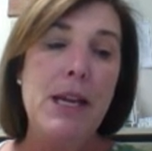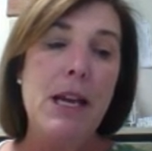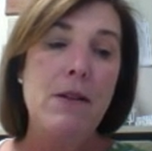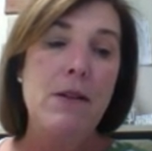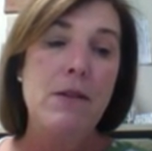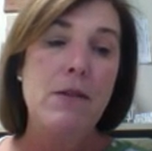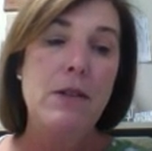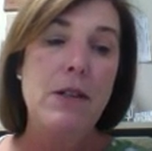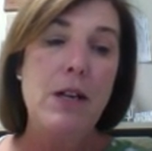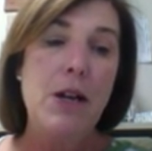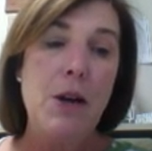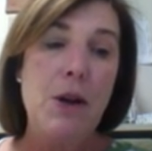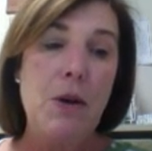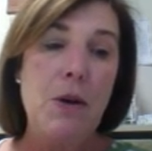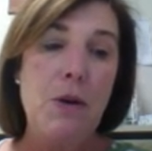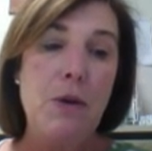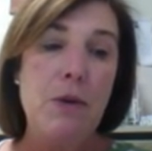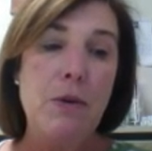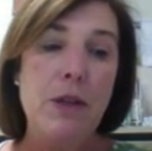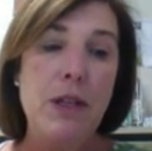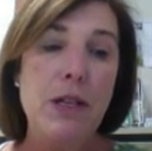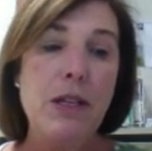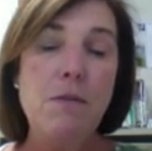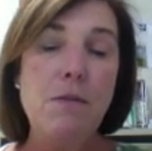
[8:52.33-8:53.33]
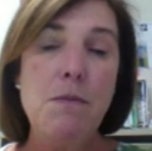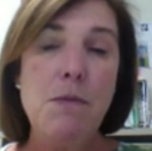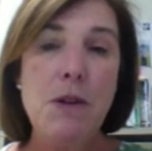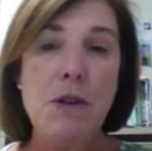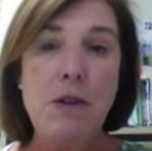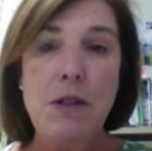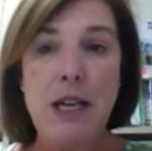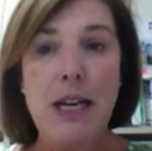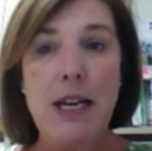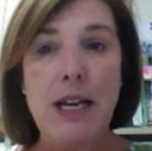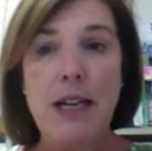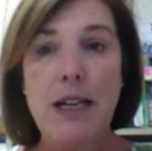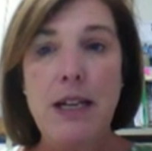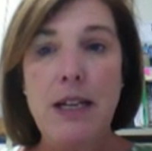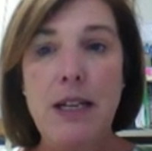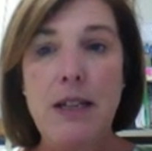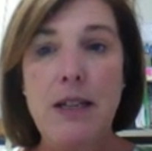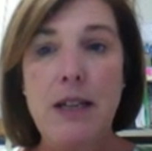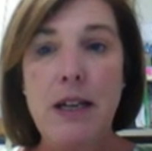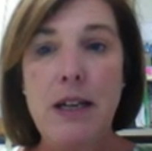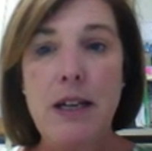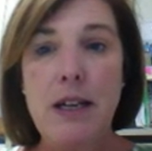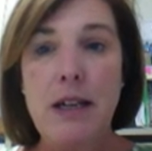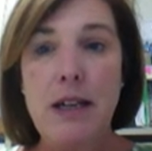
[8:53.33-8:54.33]
So this
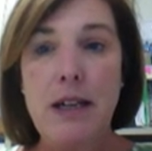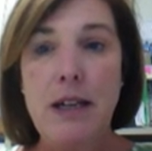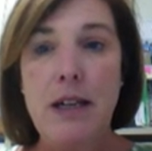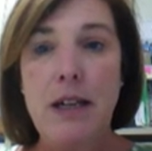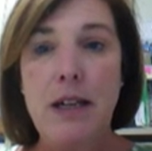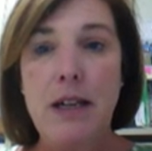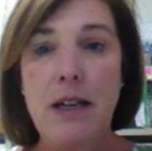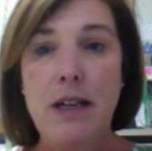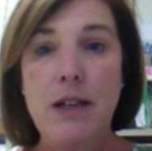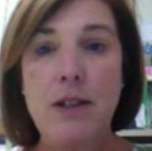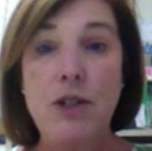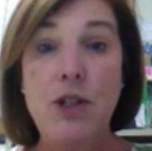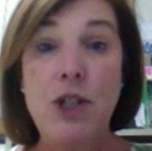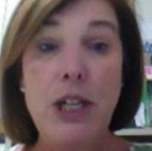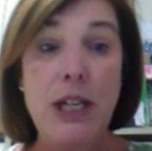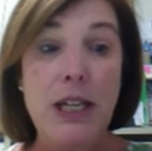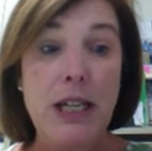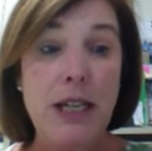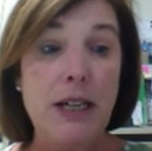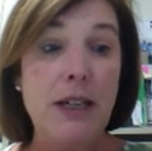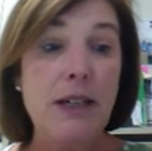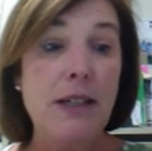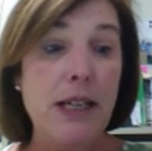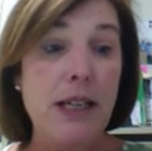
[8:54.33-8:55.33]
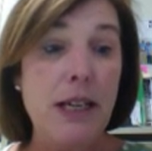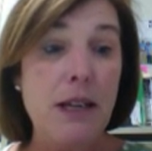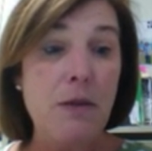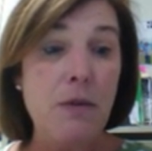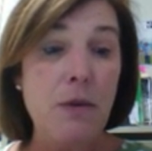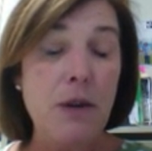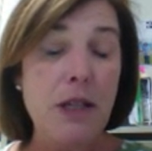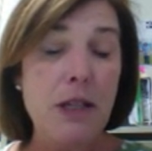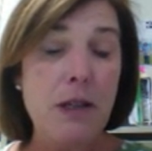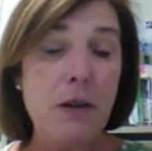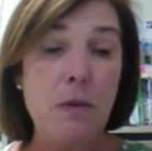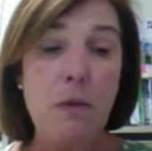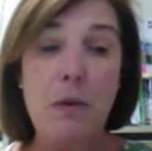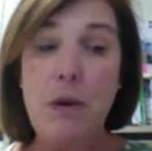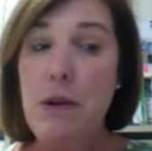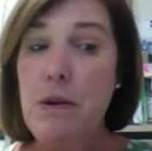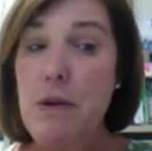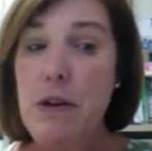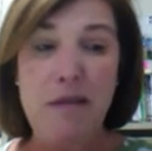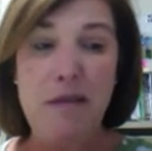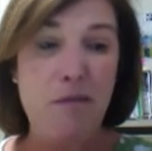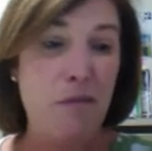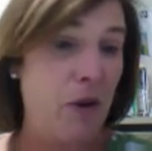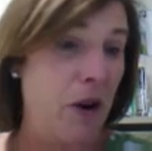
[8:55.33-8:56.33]
mutated gene sequence
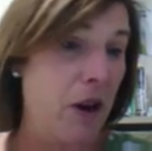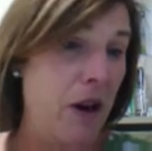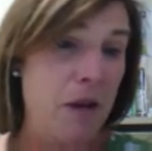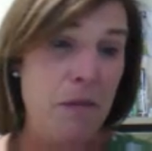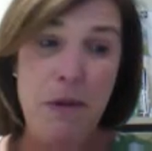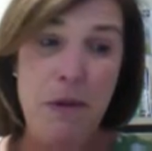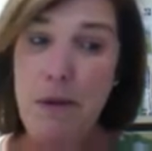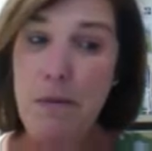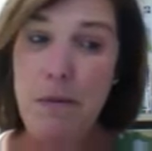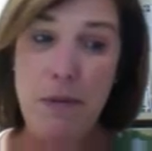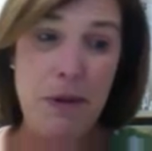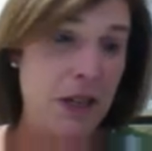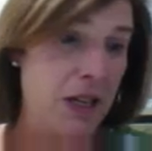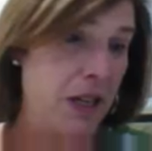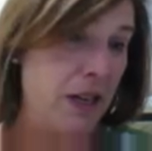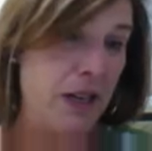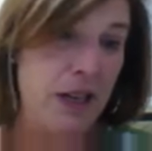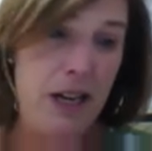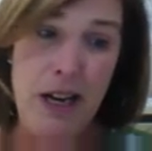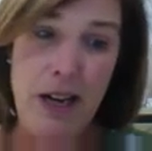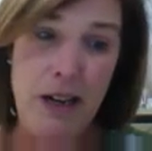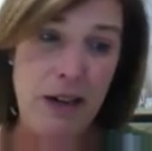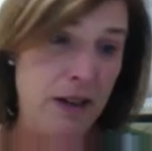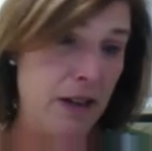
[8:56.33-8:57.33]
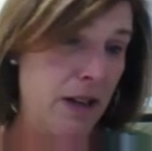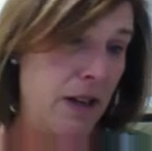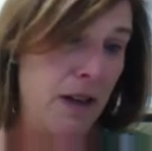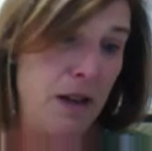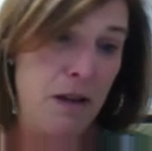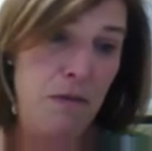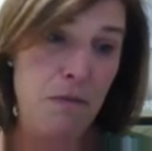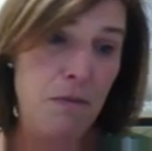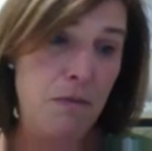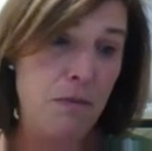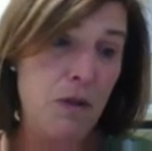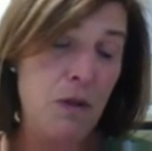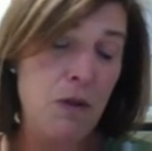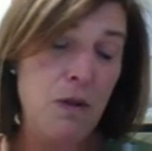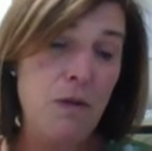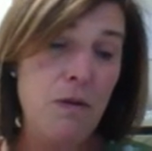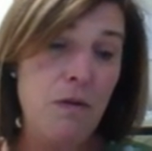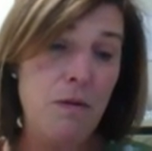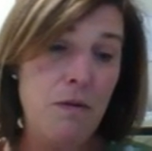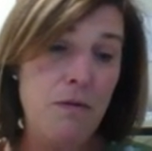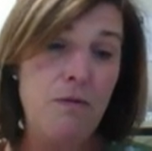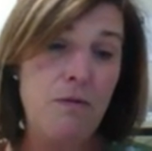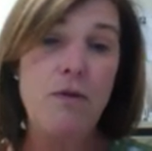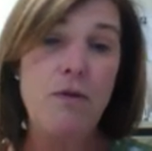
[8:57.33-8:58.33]
would probably not come
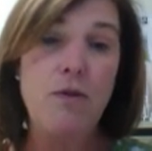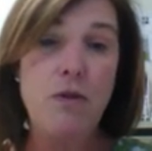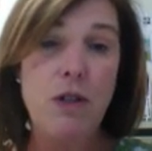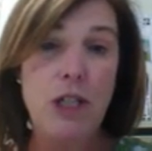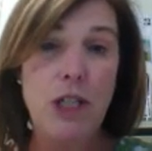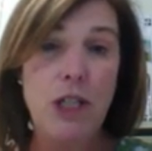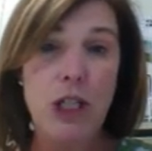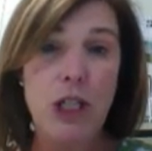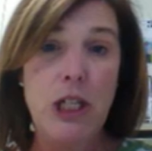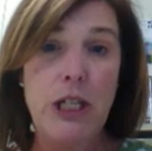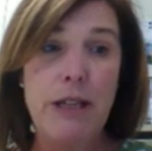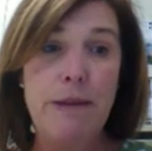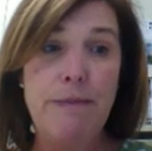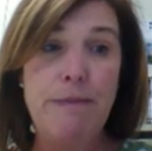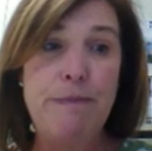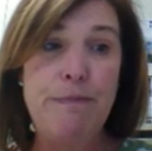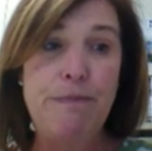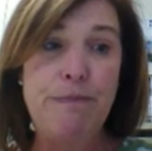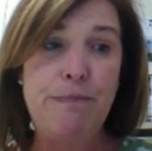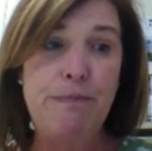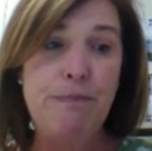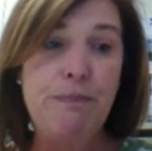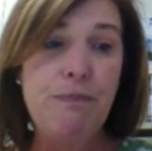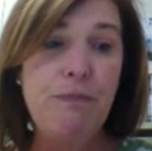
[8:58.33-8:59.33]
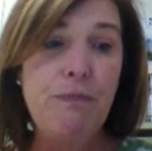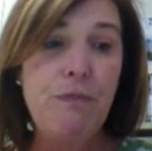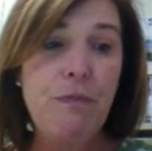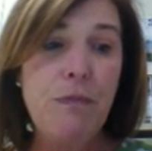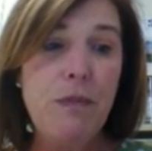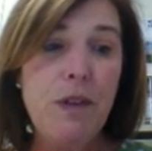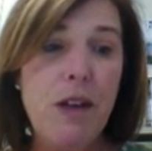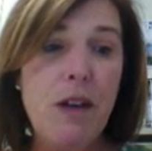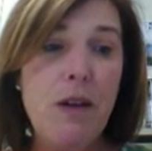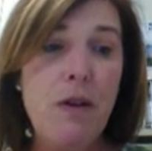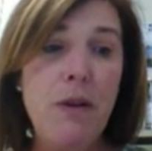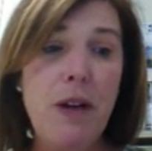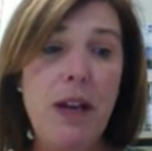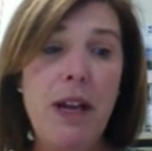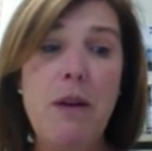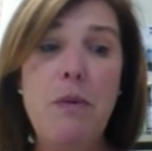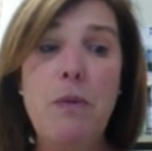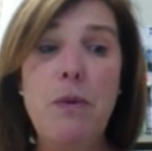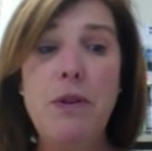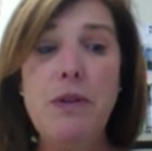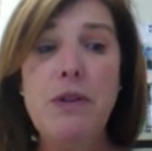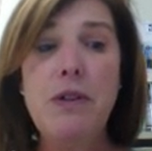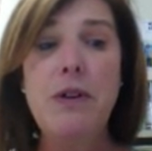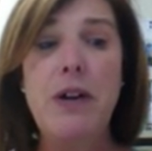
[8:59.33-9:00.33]
to fruition. Okay,
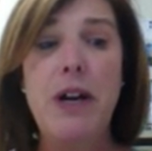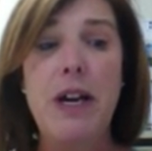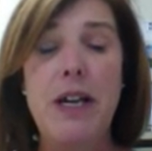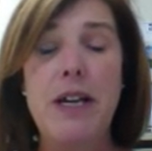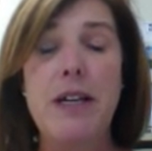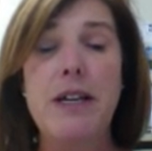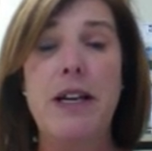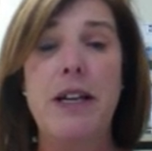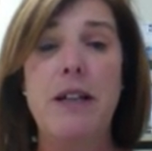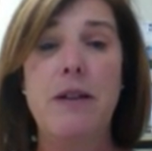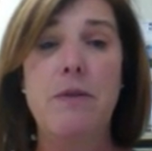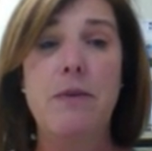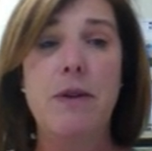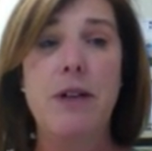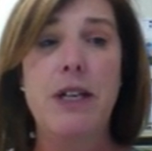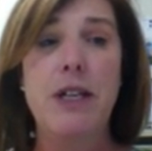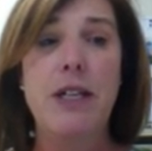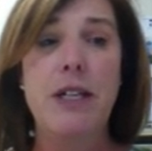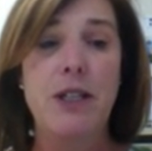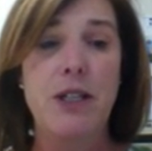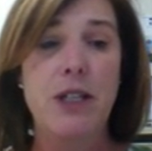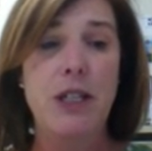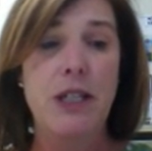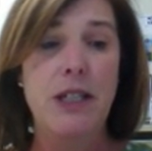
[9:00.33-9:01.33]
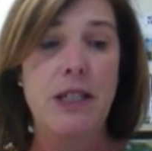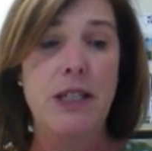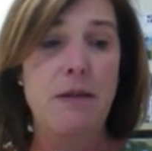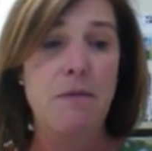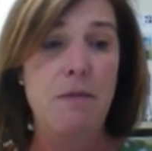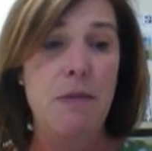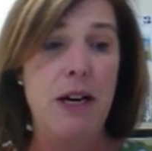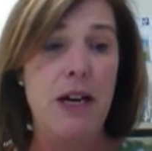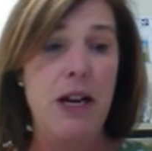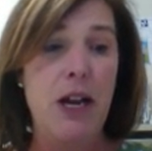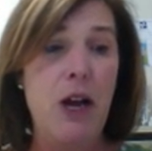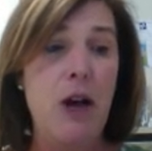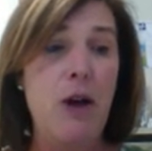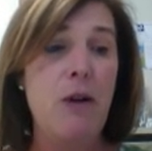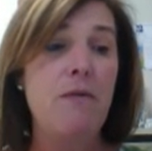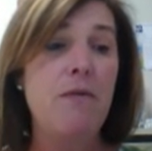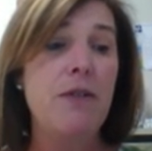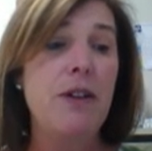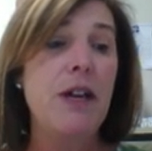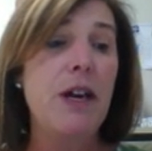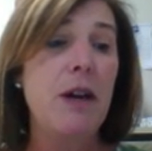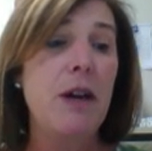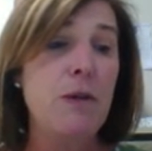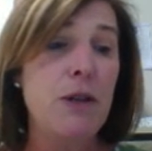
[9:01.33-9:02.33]
we'll try another one in just a minute.
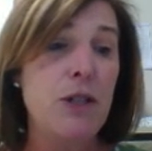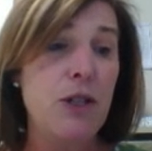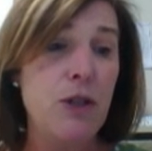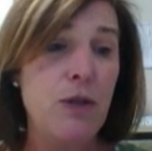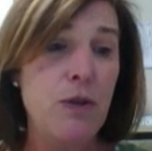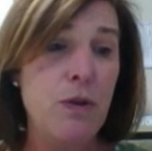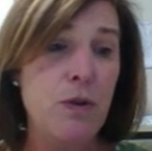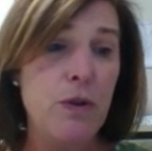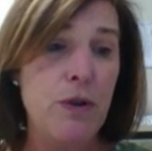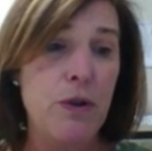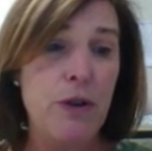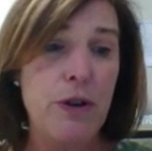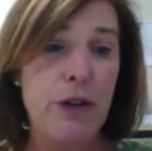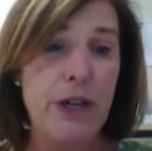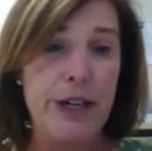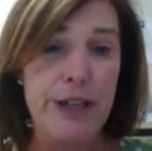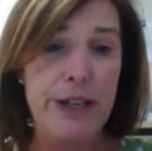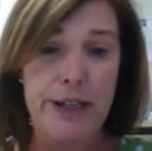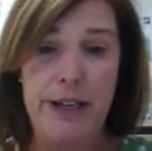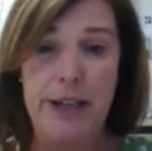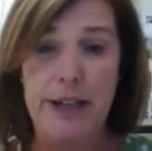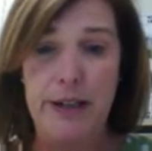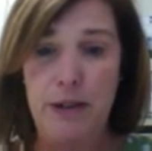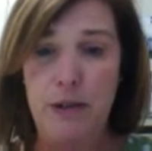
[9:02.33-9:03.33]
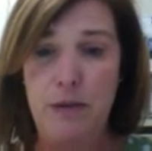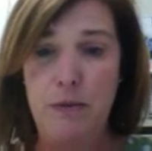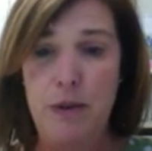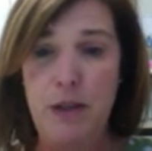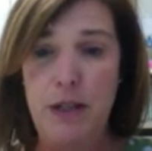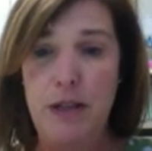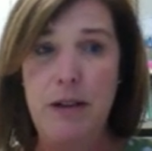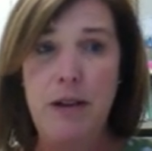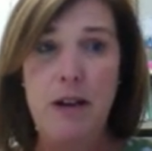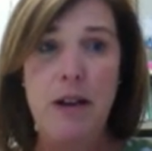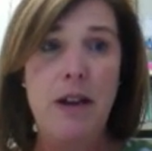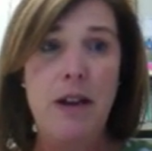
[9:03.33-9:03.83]
Hopefully I'll be shorter on the next one.